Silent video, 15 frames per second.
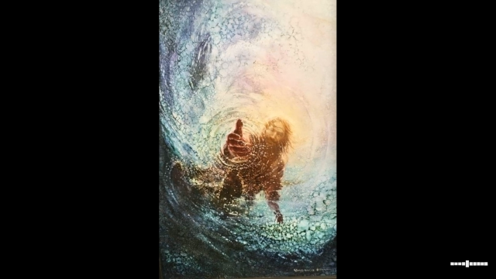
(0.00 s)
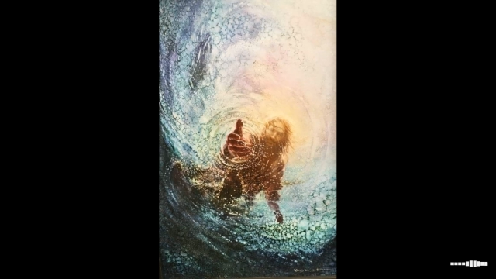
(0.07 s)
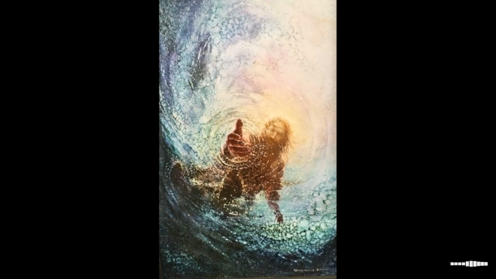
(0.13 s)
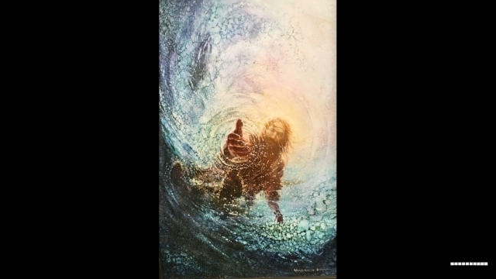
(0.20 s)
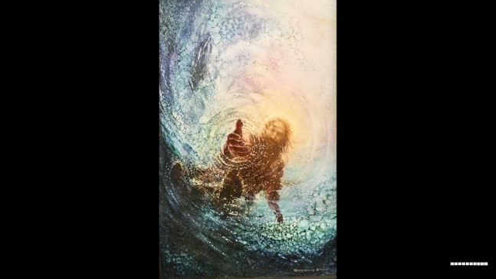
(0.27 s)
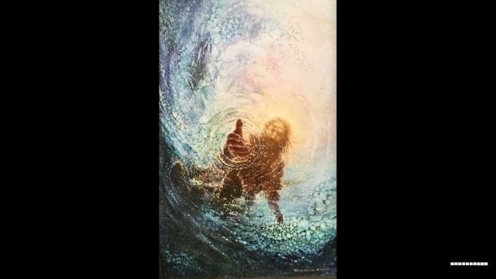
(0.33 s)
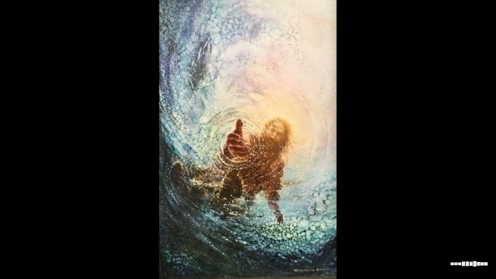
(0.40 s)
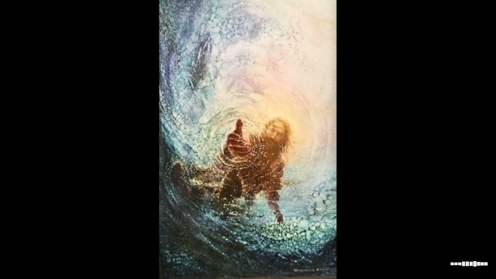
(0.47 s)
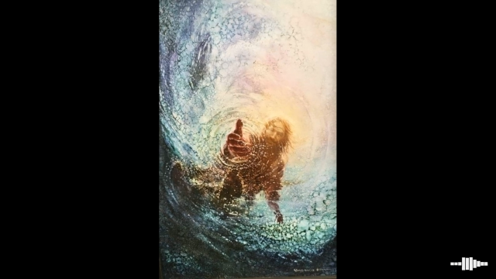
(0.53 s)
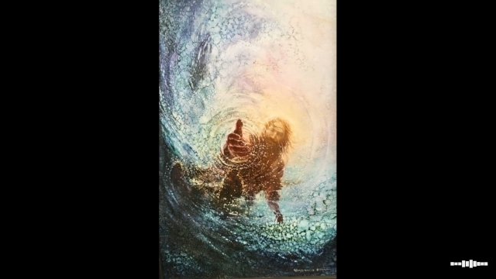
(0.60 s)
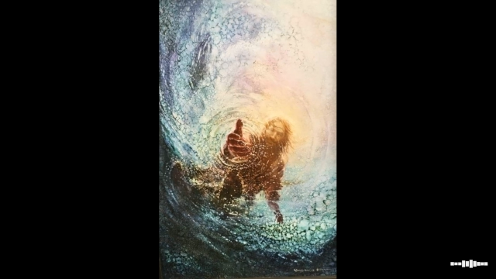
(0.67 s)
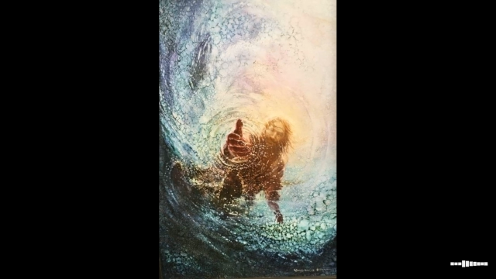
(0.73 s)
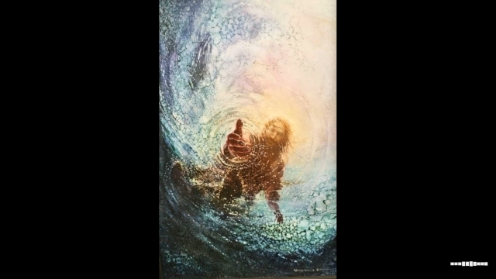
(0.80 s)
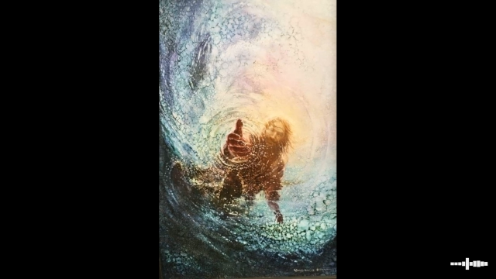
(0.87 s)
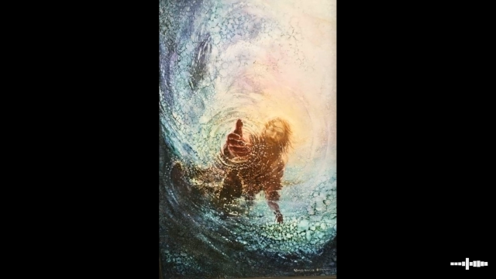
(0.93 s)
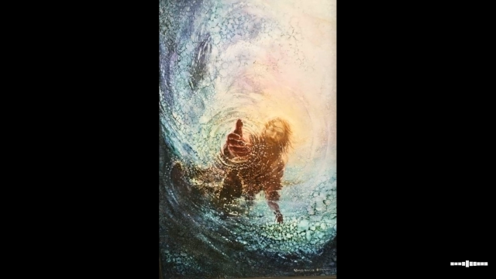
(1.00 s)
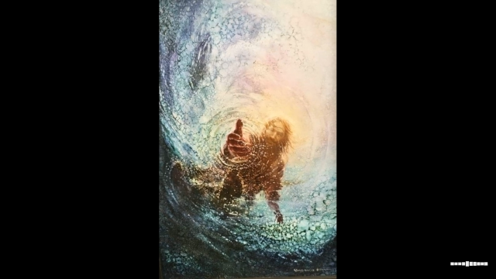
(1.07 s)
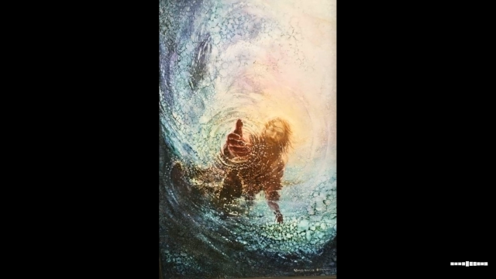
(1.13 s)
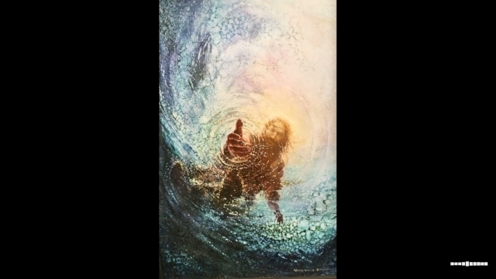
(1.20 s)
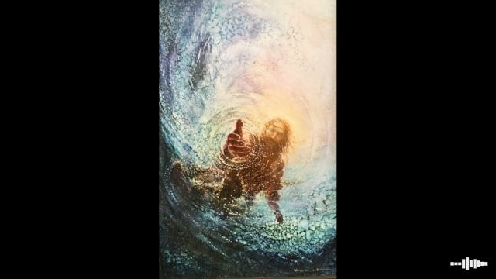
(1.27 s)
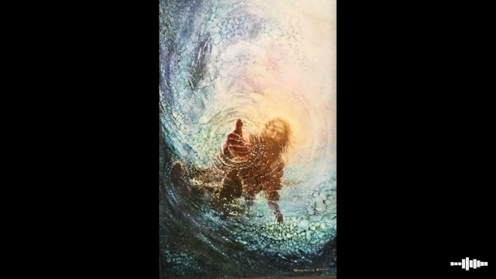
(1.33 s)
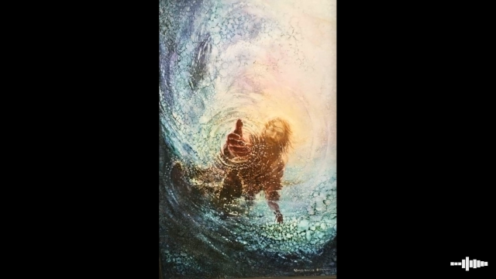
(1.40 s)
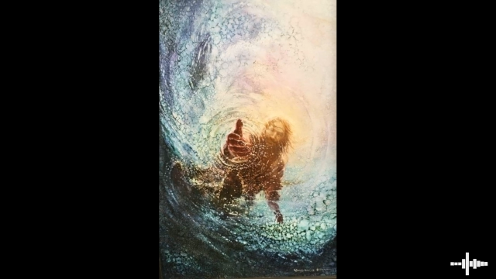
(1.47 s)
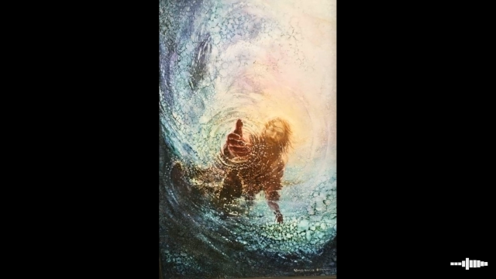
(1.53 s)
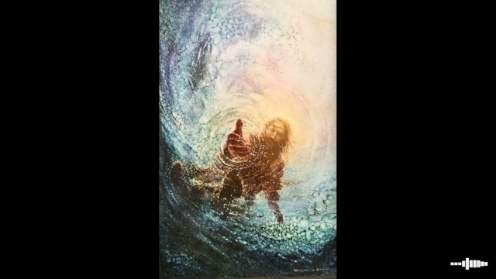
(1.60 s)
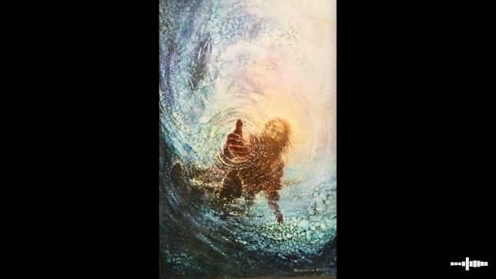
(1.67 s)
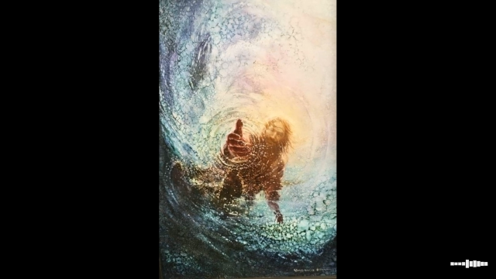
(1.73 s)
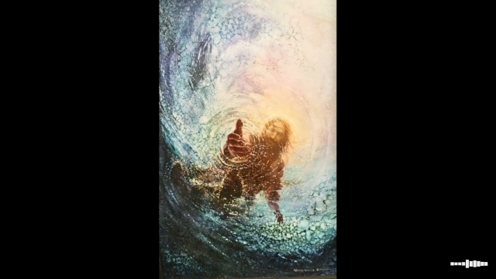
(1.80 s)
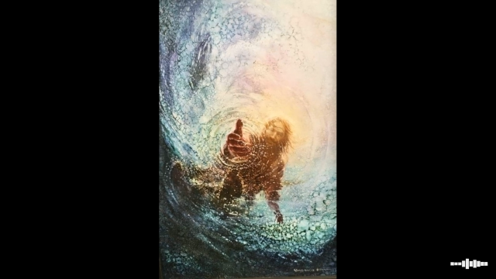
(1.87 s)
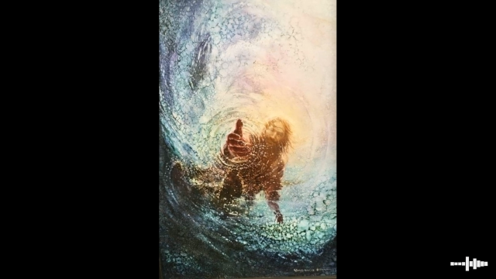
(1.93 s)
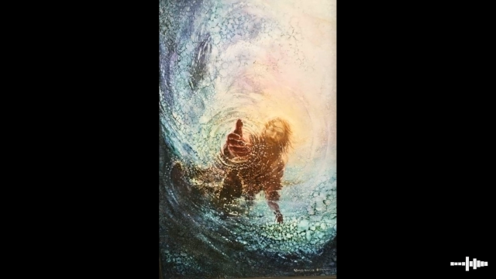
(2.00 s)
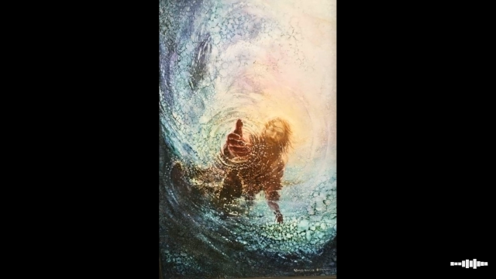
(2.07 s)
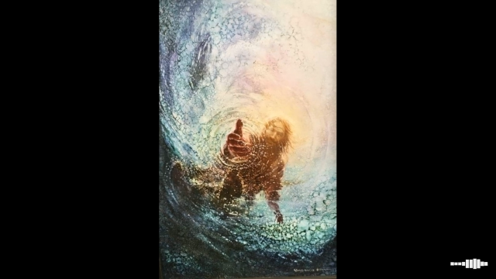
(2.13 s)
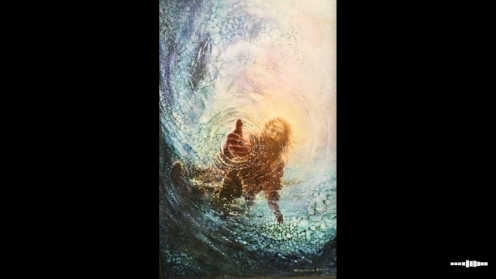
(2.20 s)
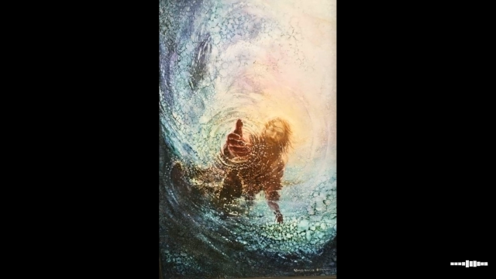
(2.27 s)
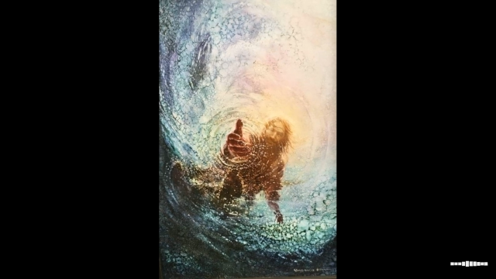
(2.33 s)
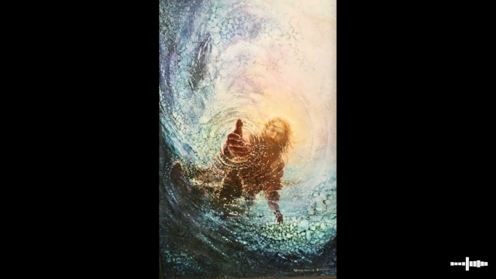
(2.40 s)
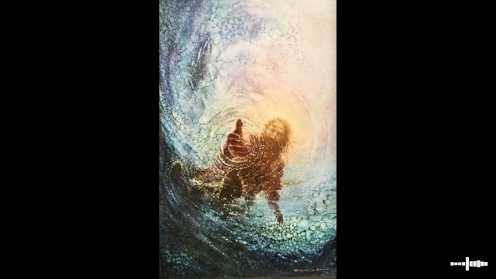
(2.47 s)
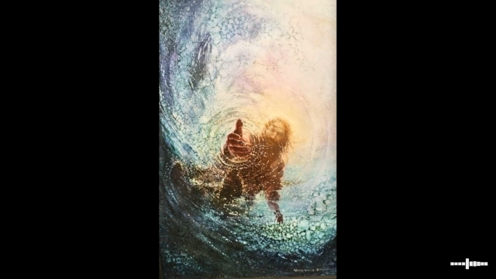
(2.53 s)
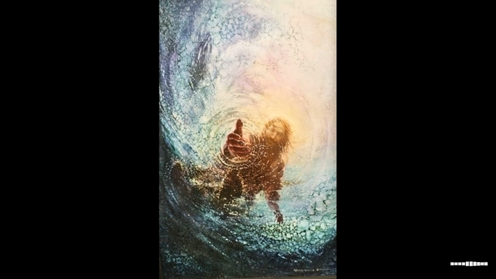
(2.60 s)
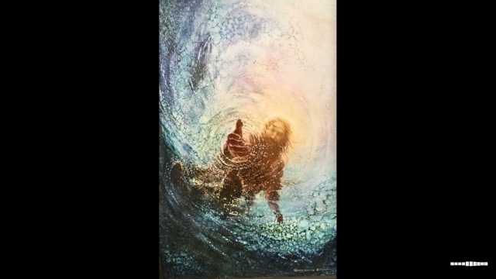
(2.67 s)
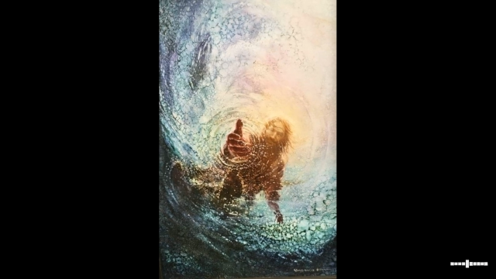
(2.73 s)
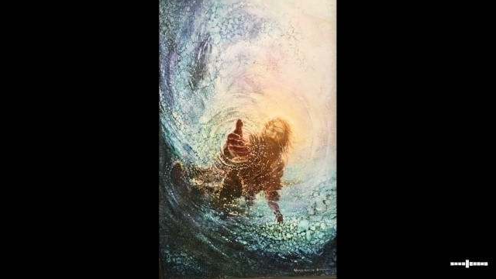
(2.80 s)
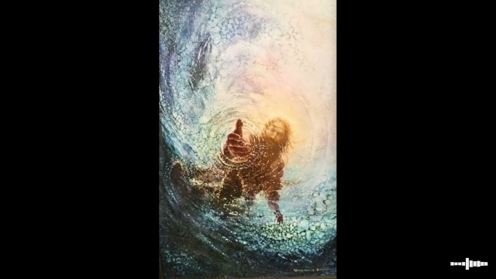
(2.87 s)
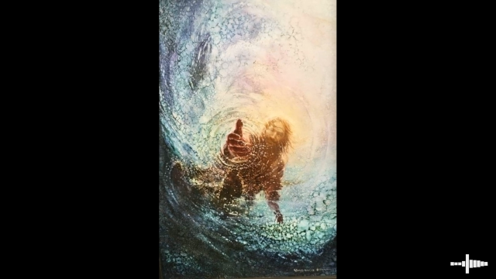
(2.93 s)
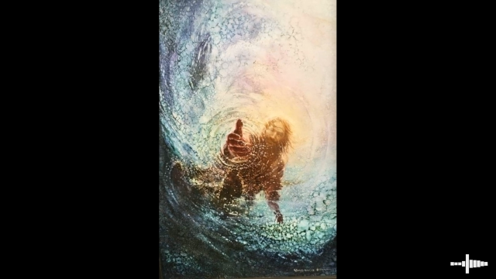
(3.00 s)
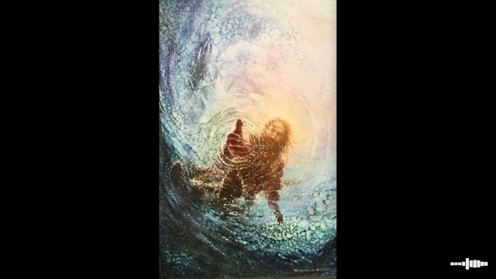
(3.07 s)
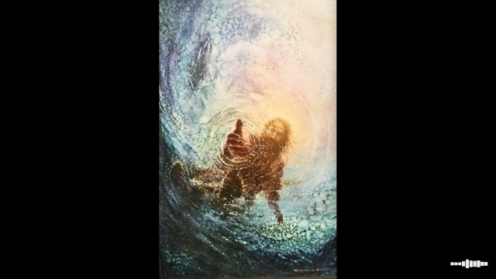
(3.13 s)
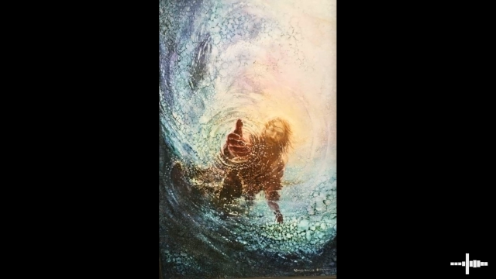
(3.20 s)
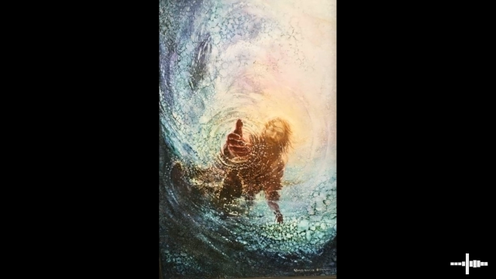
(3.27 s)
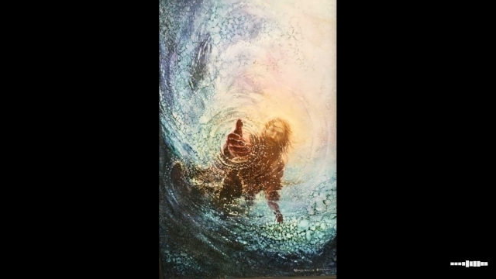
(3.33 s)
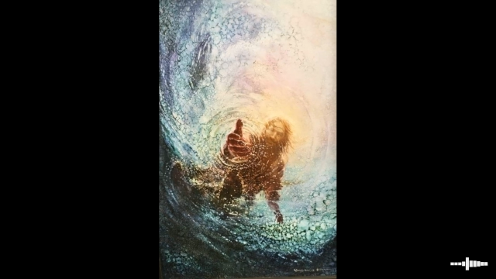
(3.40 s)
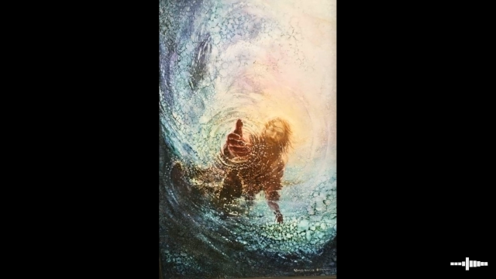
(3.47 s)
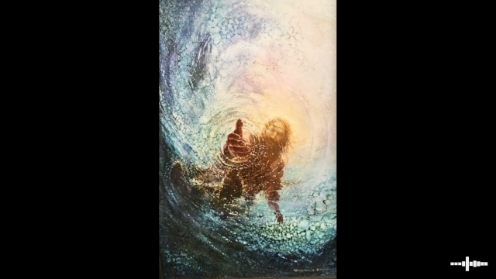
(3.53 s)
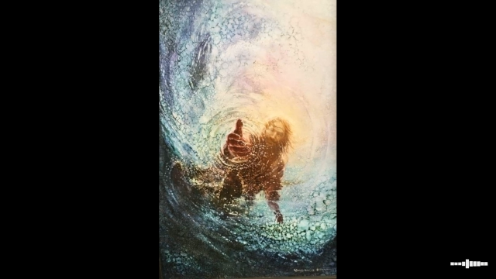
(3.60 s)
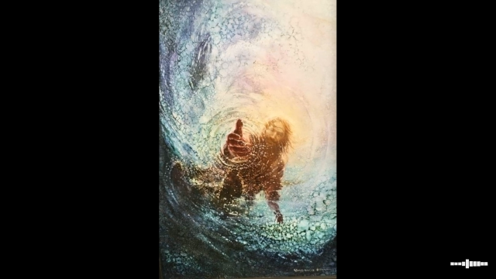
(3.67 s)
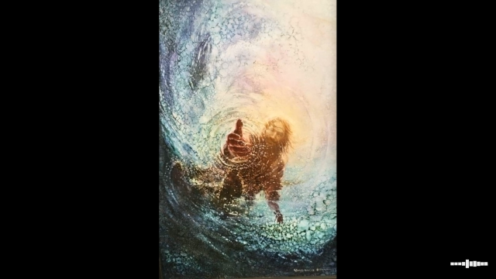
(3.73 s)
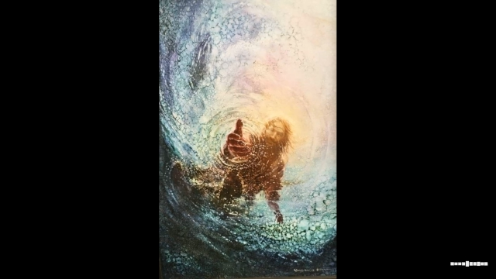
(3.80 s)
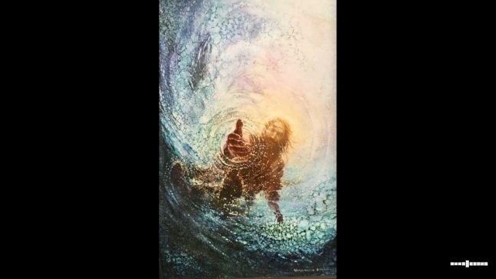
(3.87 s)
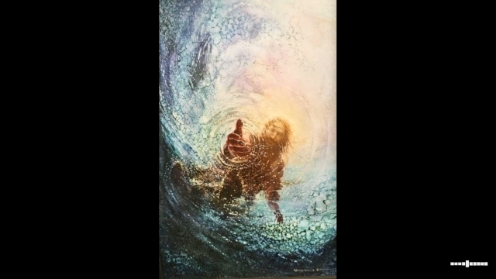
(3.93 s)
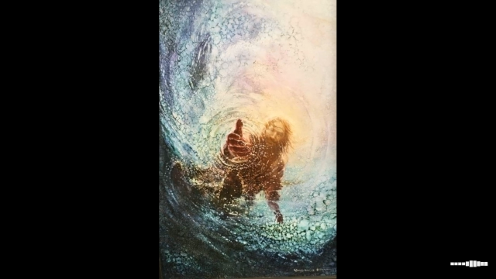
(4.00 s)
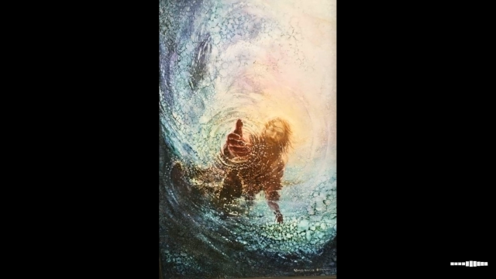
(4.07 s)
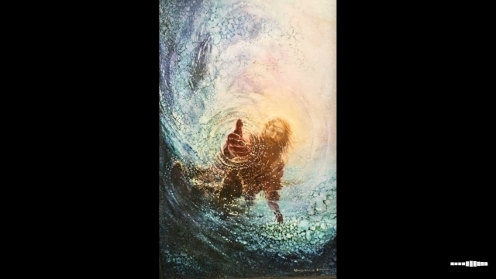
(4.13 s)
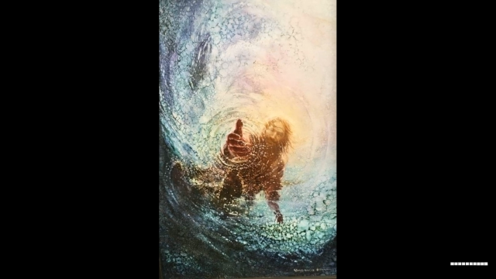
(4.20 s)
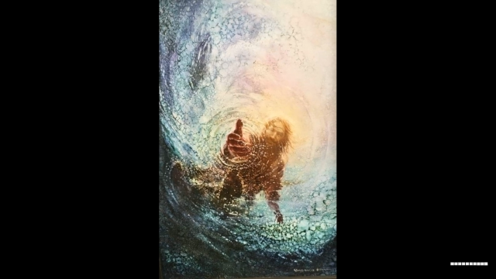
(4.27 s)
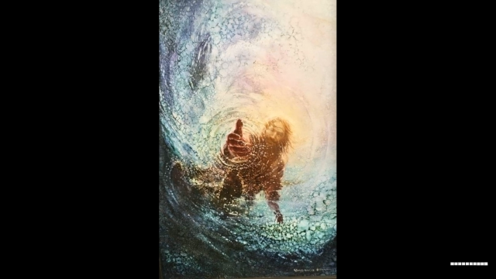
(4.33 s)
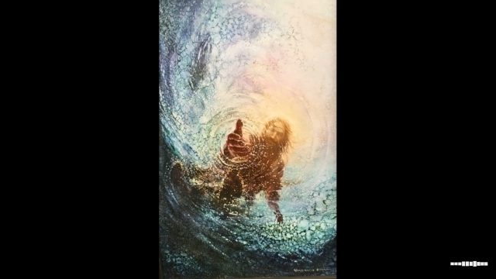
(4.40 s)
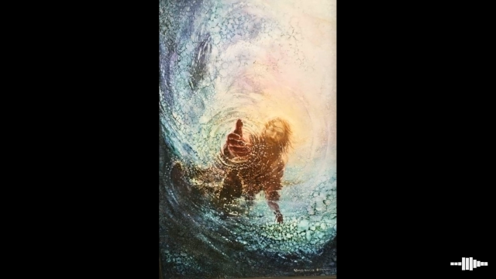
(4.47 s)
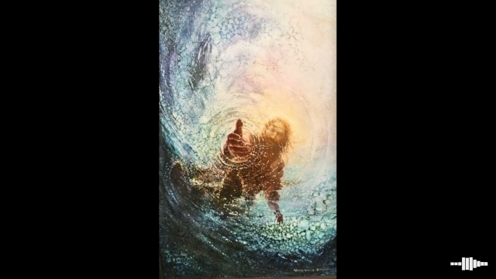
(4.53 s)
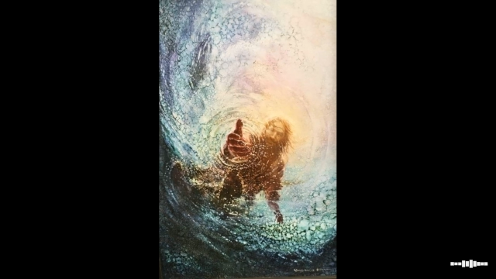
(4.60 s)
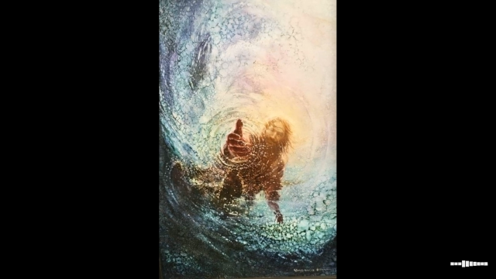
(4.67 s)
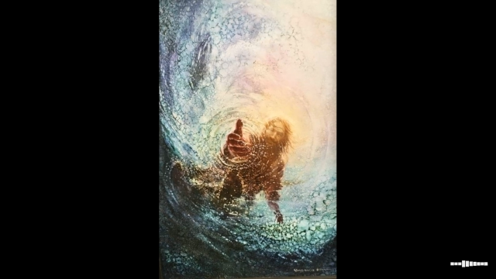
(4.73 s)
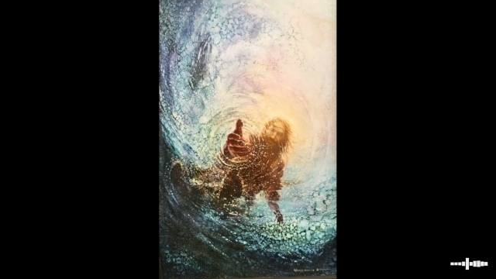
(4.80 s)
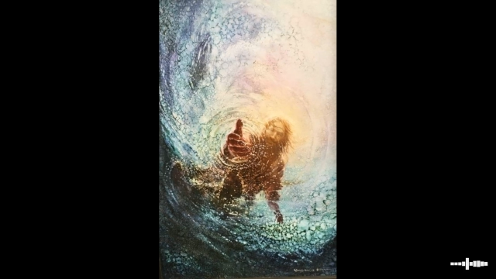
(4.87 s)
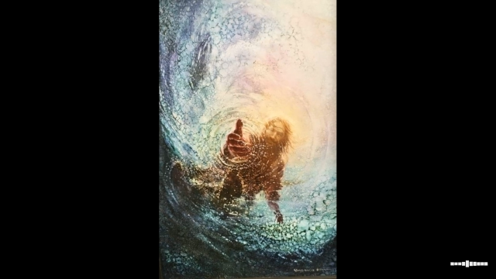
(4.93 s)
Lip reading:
[unreadable: no face in view]